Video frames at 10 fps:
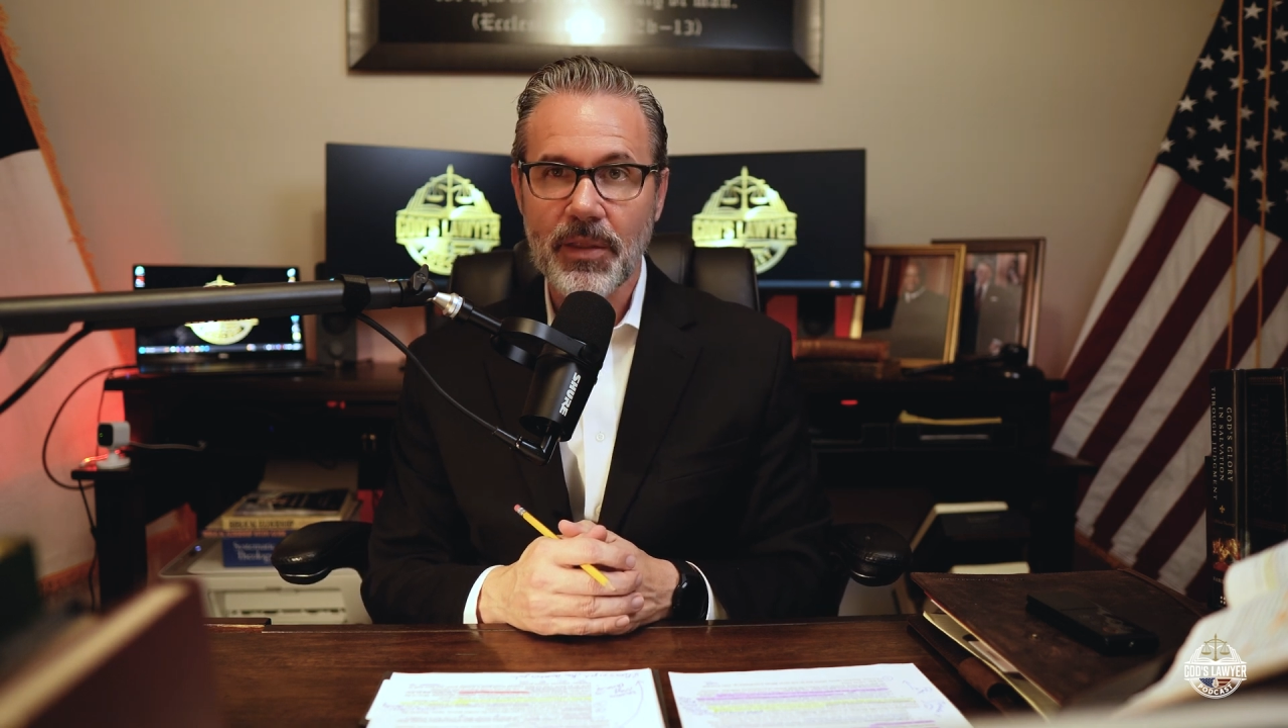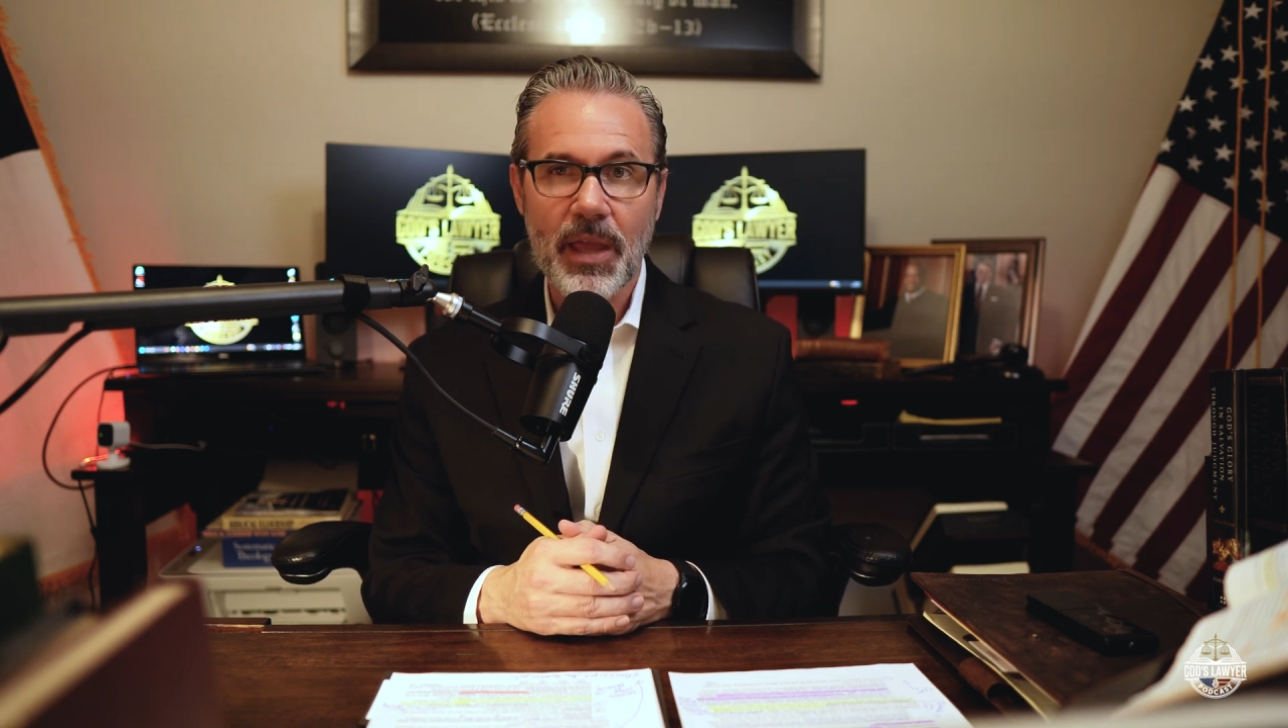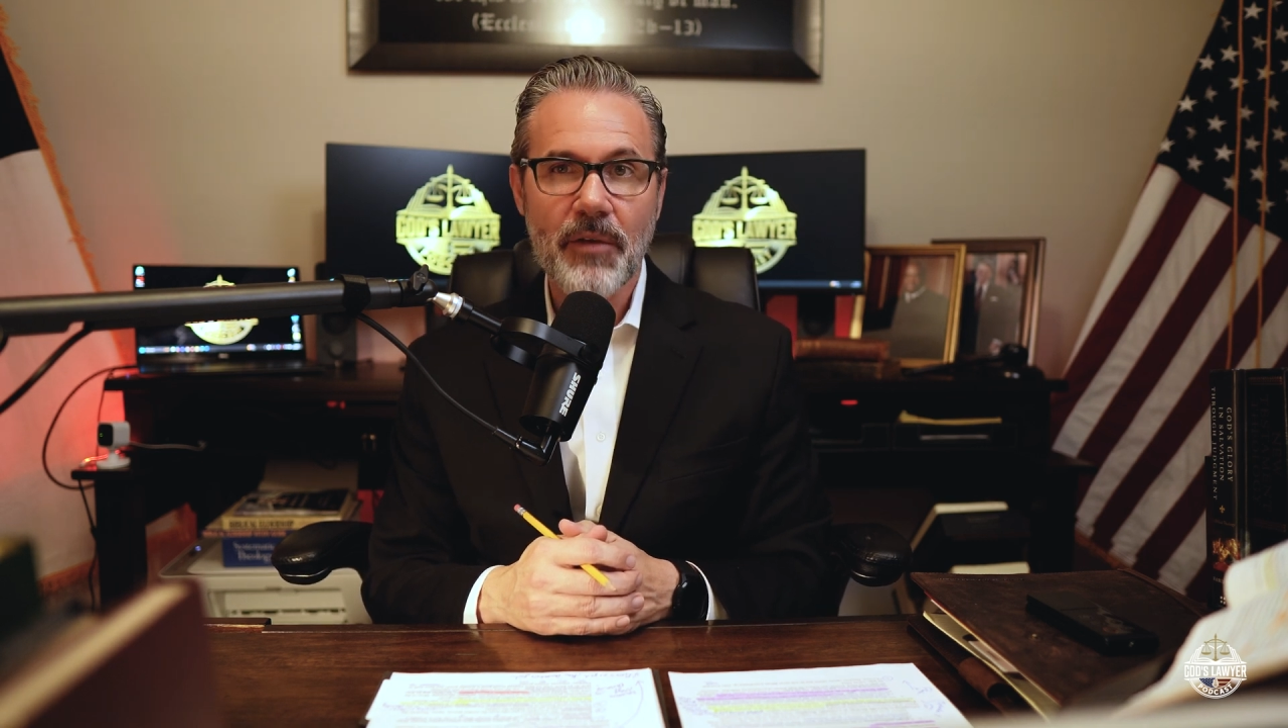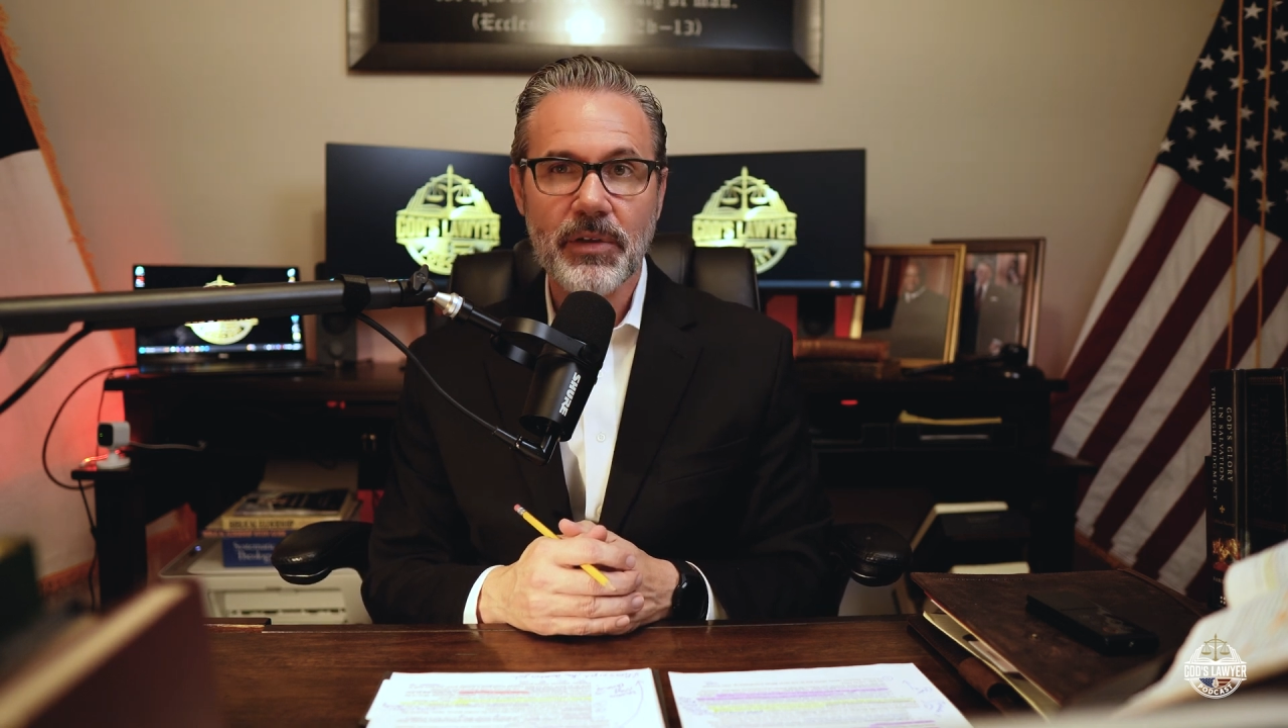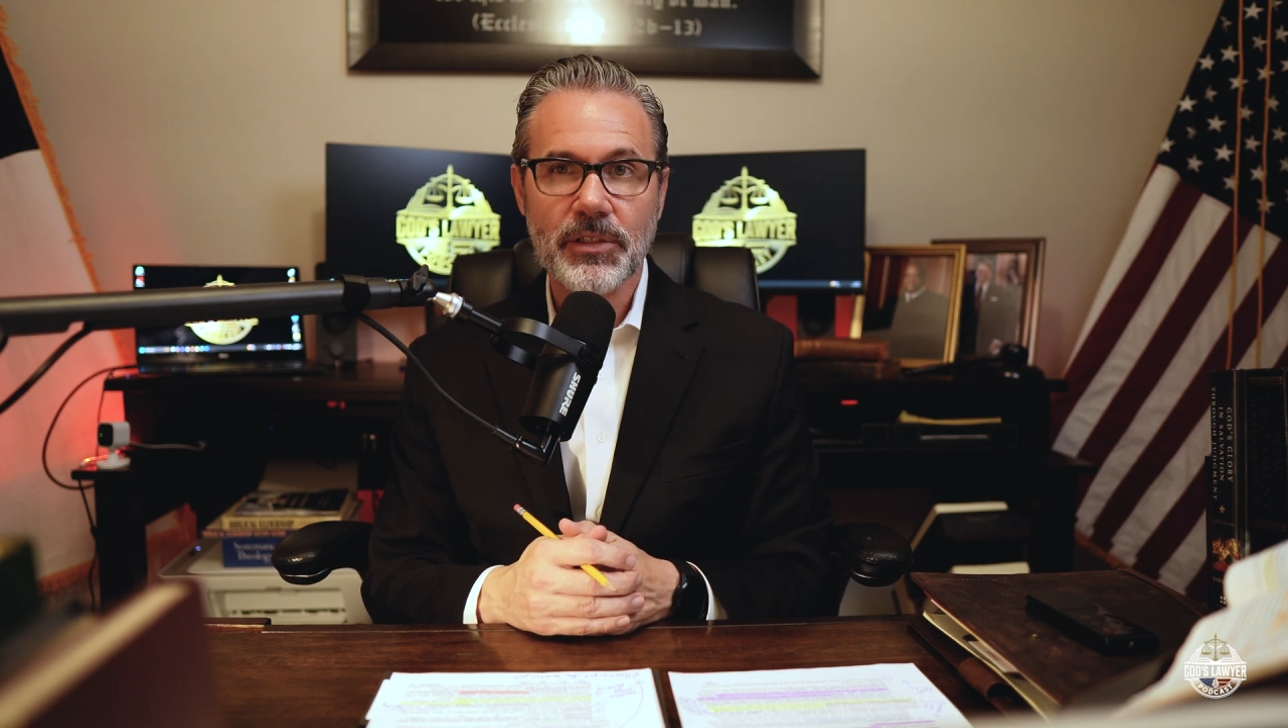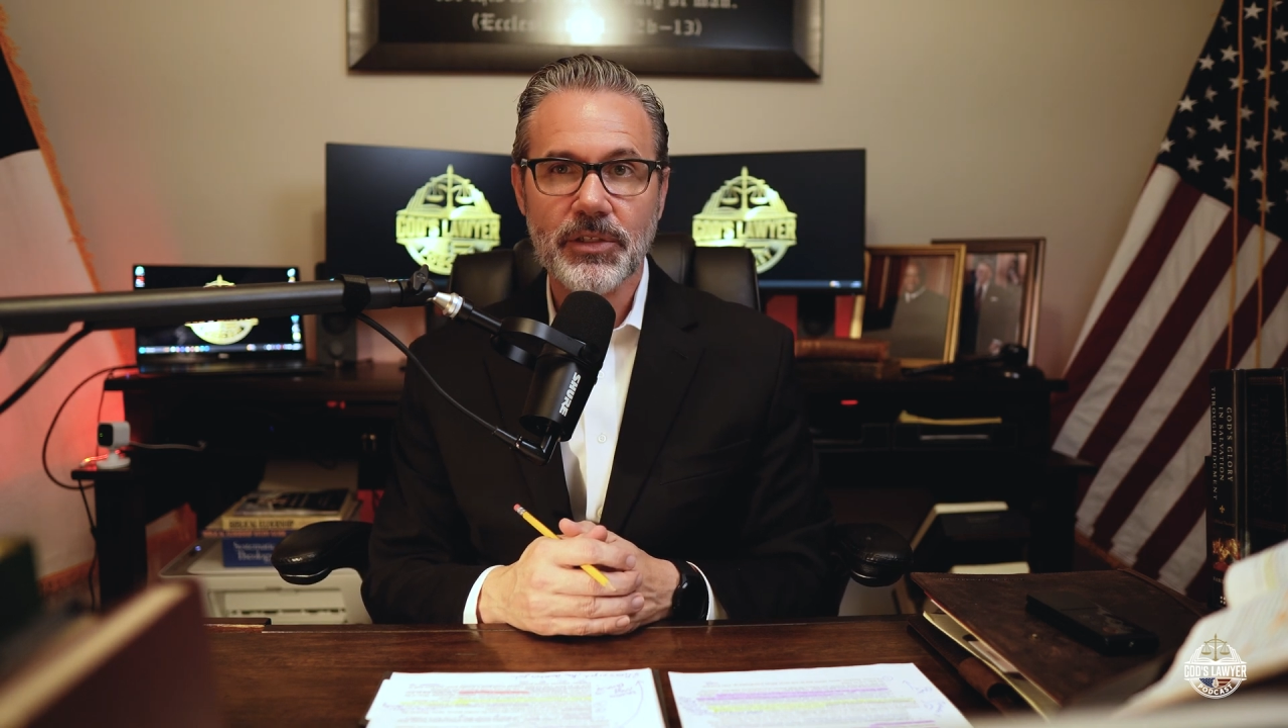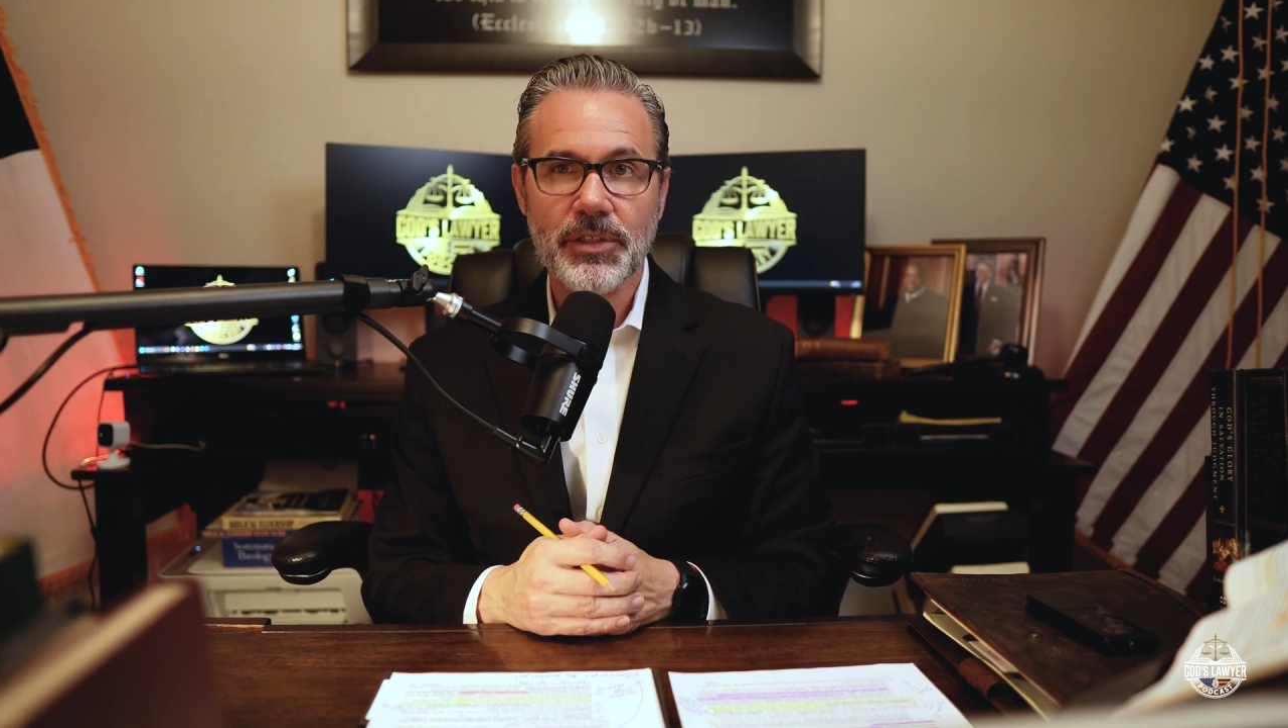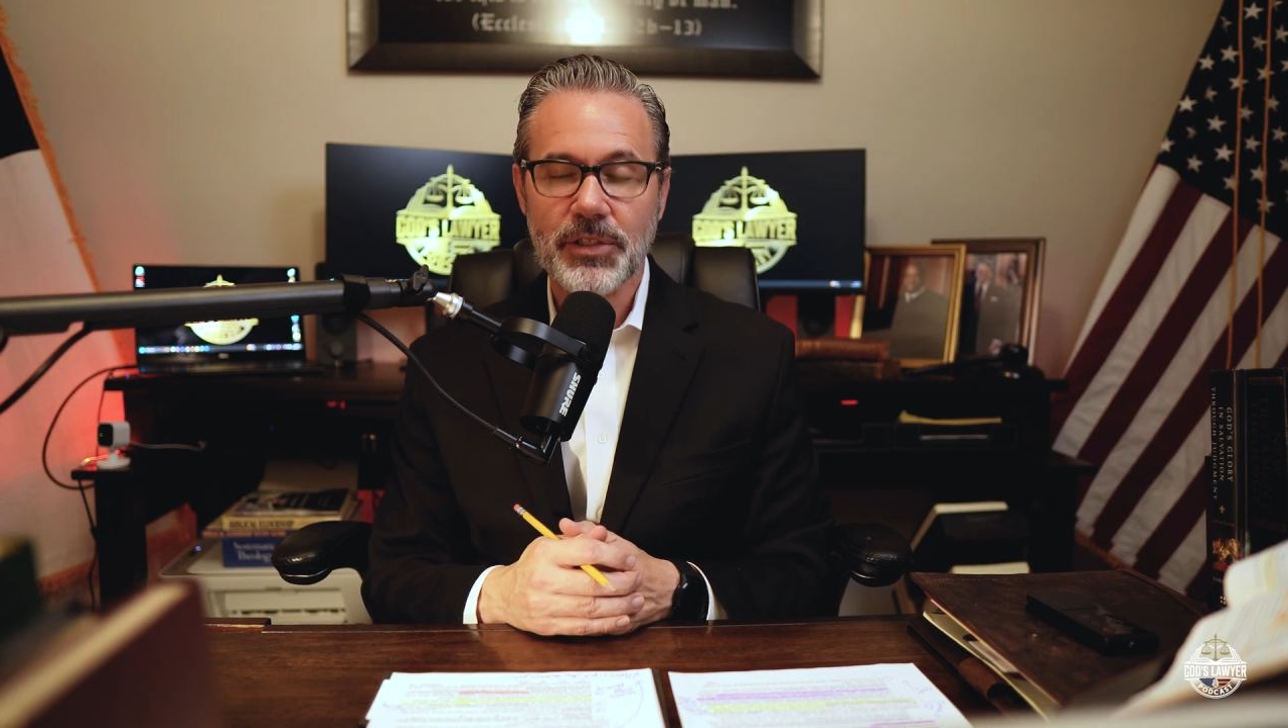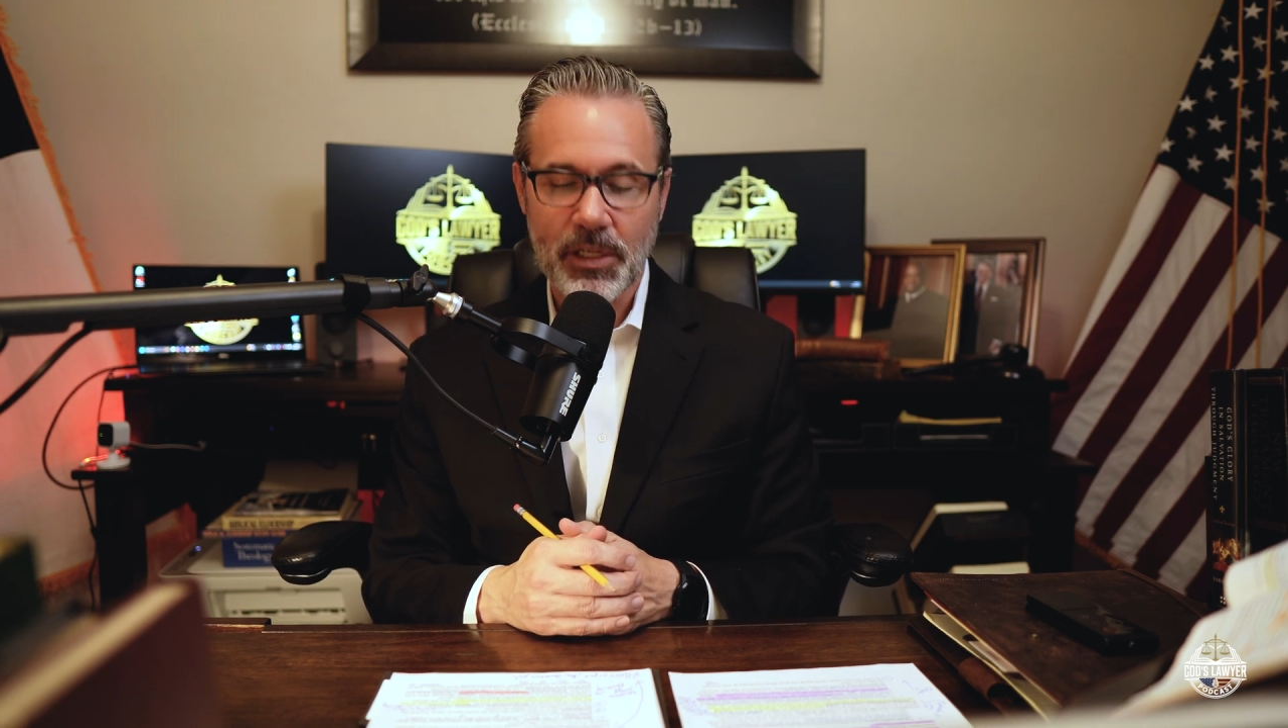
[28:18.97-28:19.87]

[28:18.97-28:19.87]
the evidence just